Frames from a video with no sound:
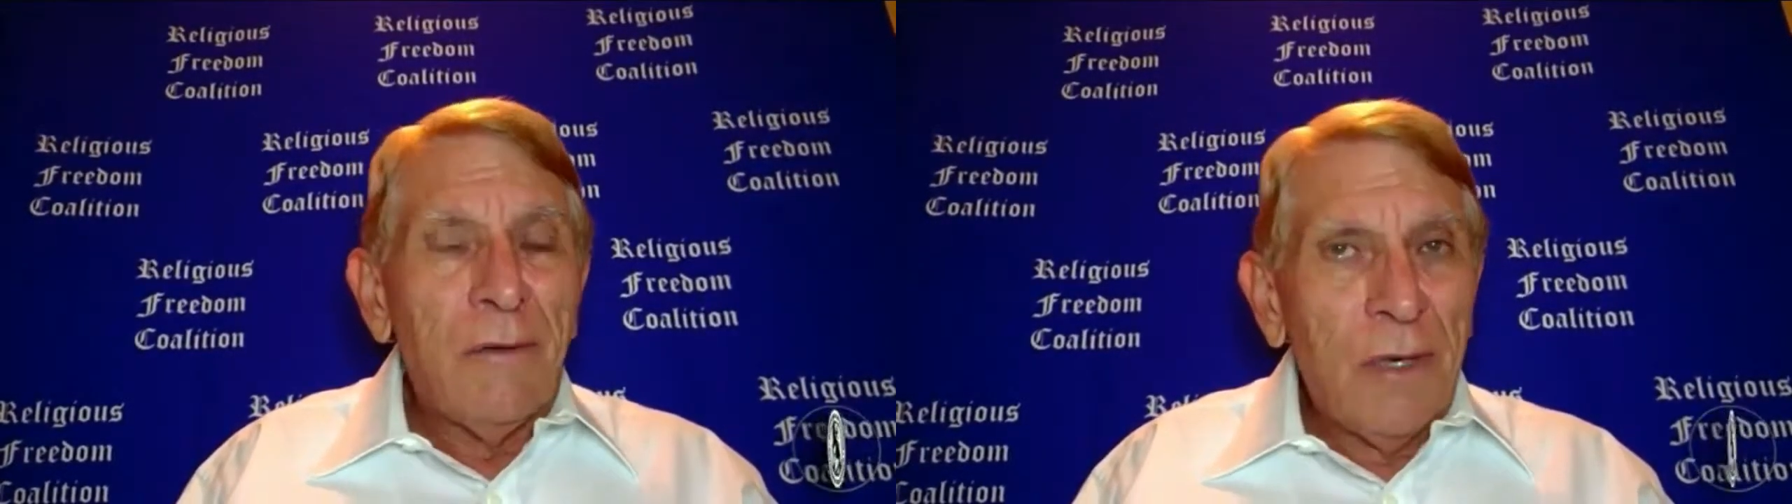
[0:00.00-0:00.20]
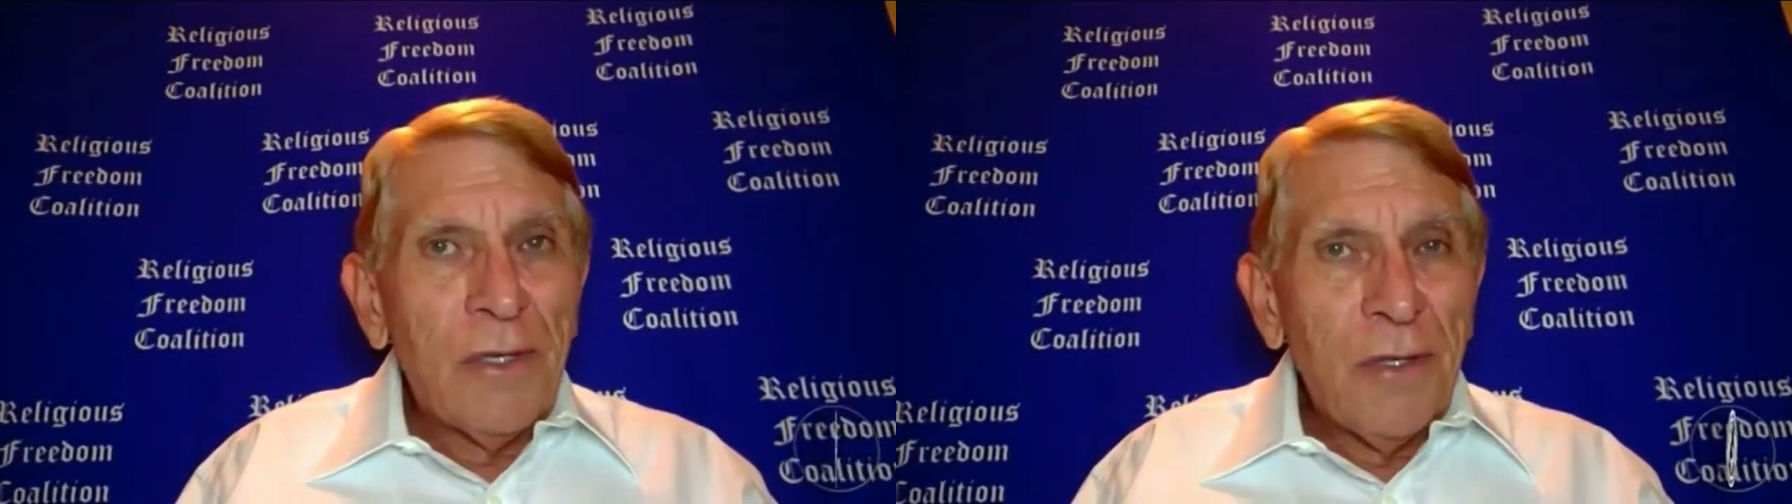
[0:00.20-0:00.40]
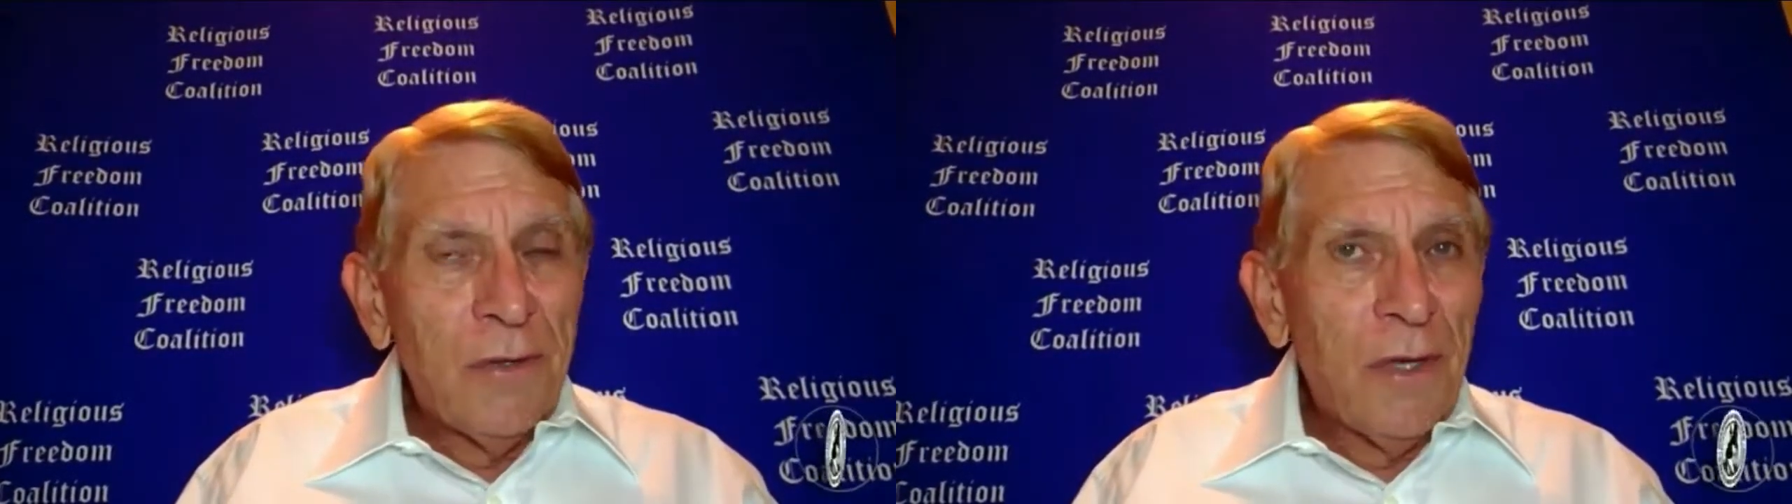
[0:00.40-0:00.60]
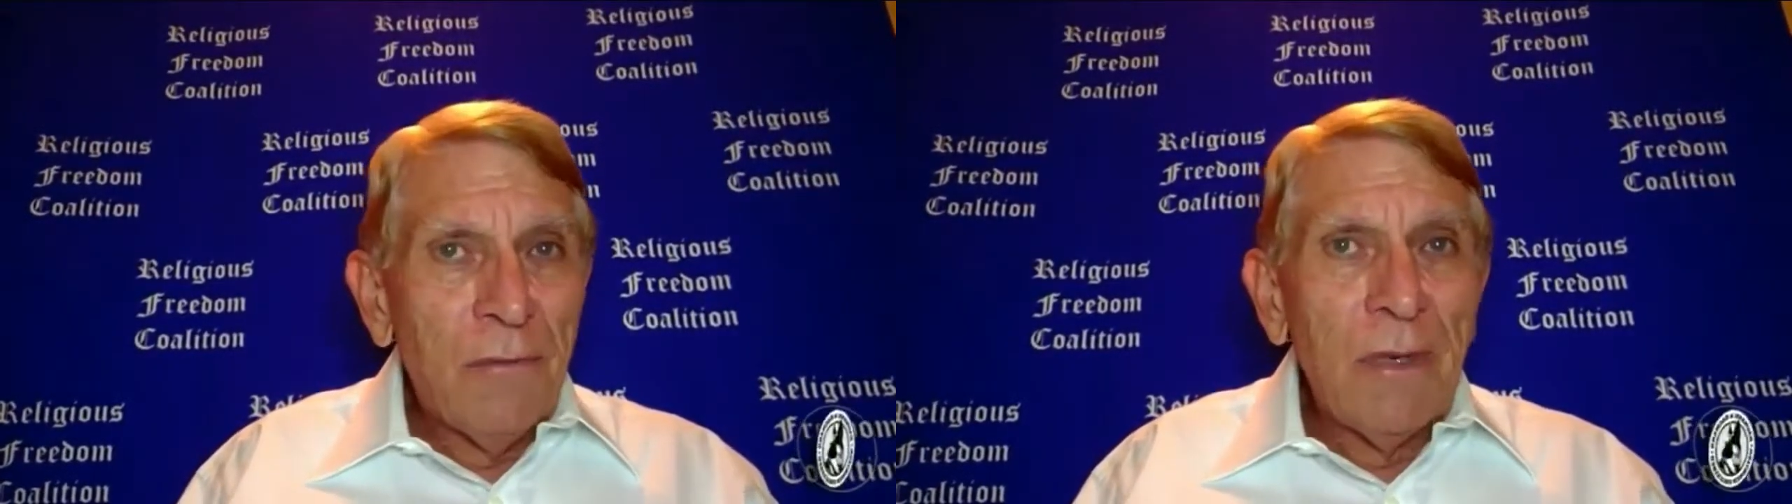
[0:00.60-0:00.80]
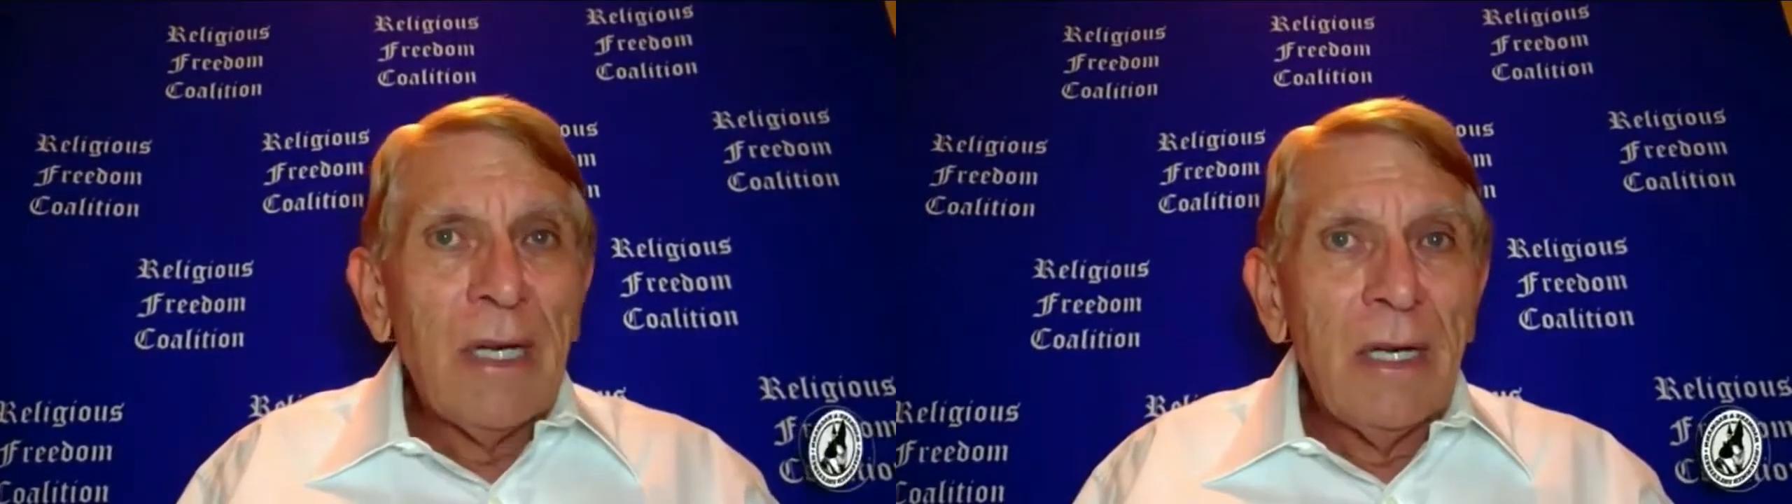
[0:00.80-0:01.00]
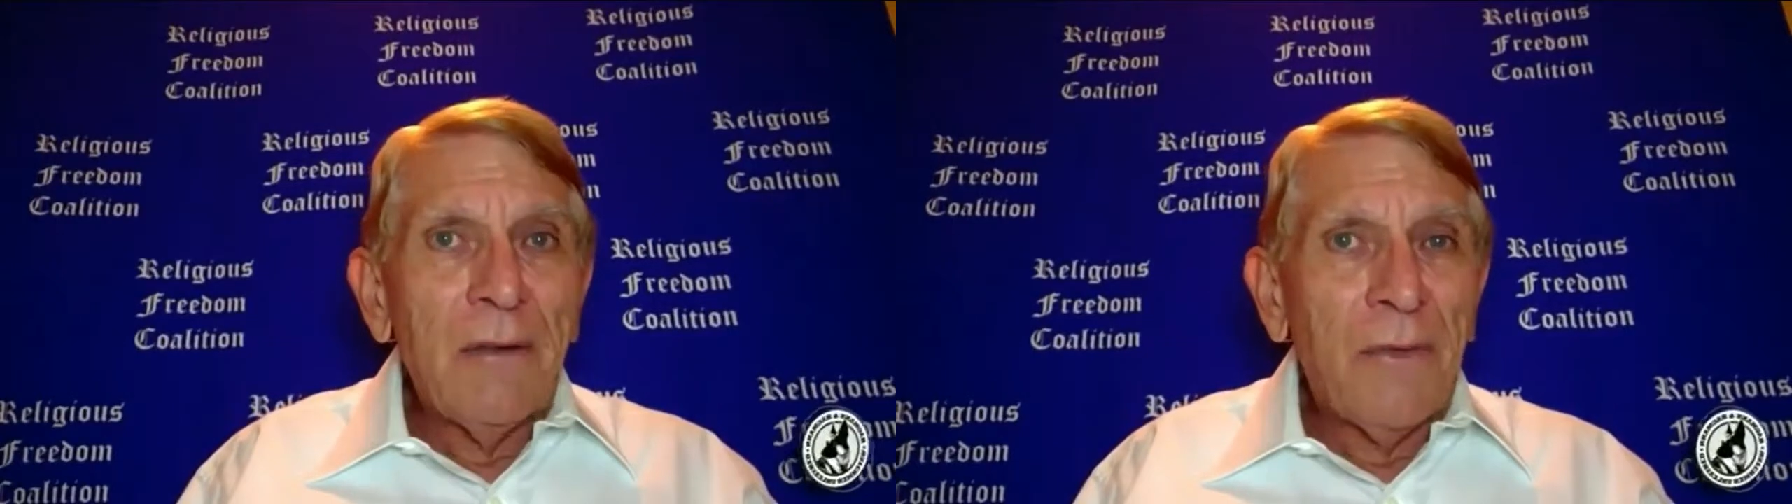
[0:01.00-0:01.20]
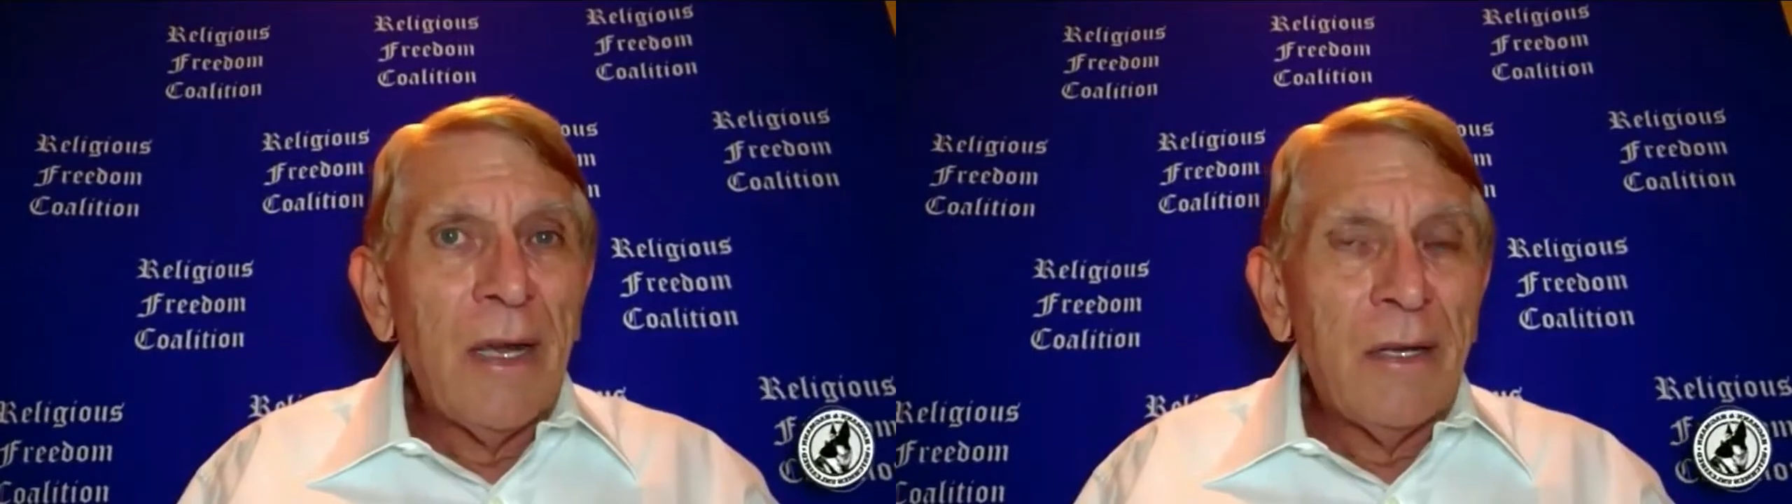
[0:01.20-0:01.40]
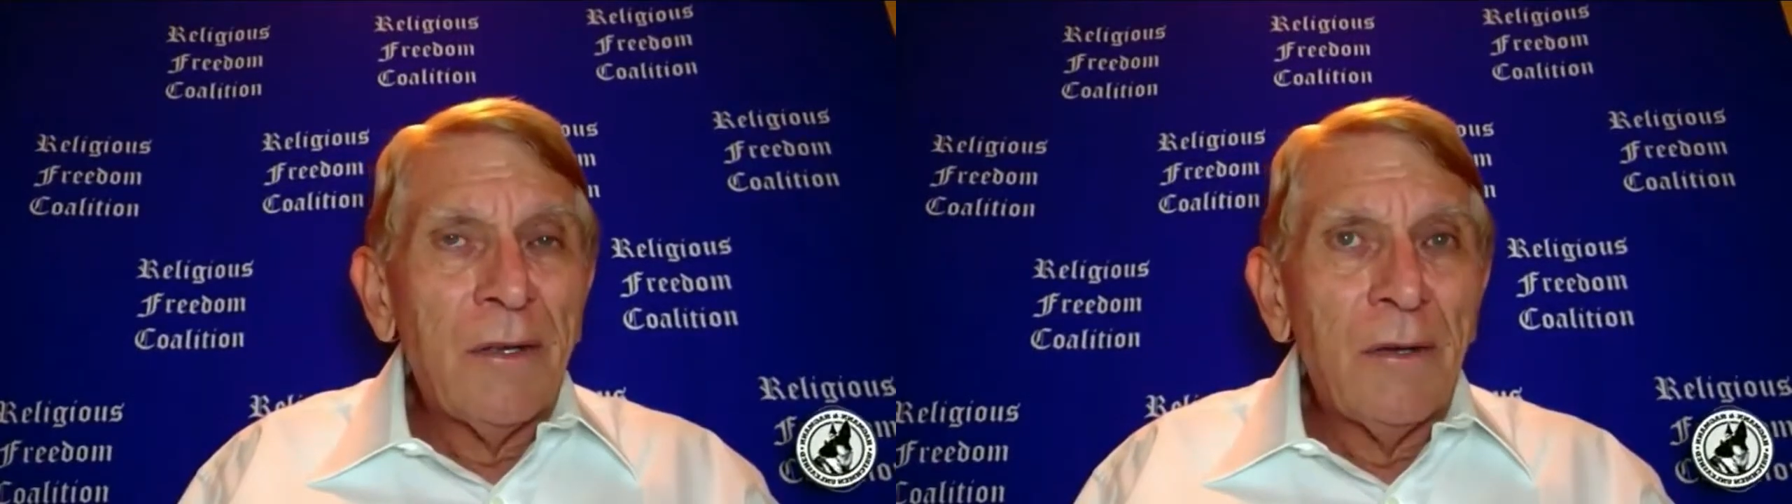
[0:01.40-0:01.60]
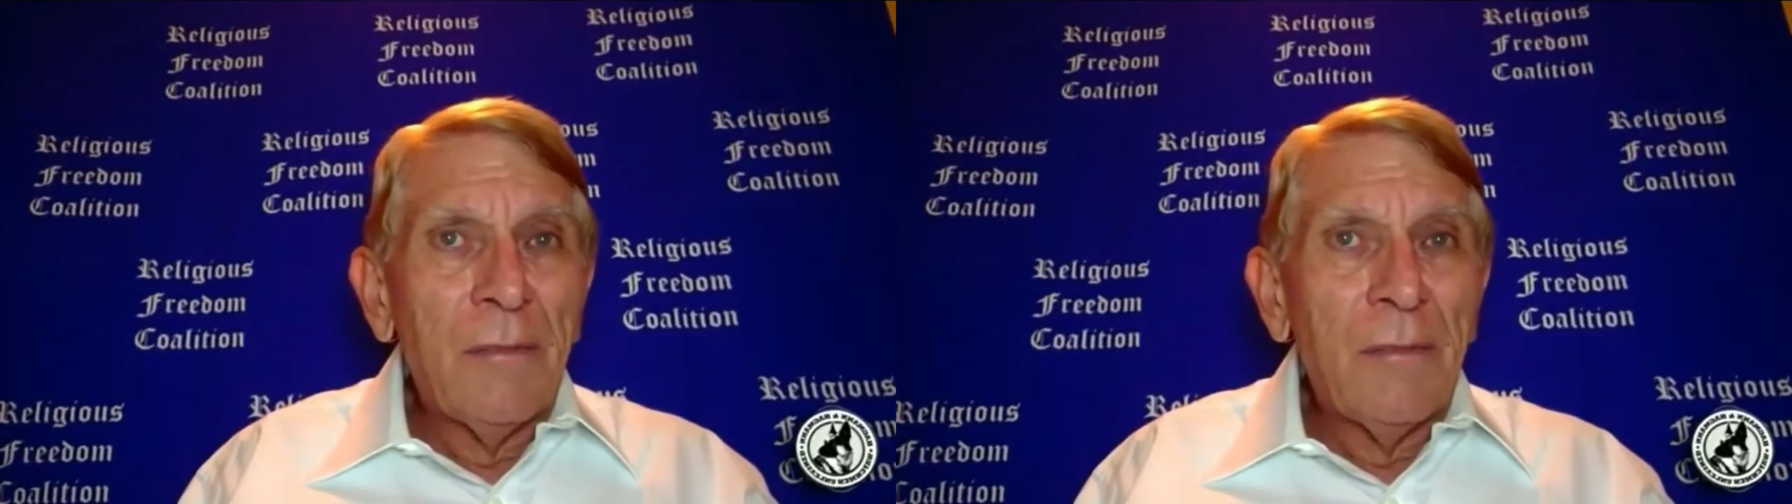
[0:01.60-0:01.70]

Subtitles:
Christians are really afraid to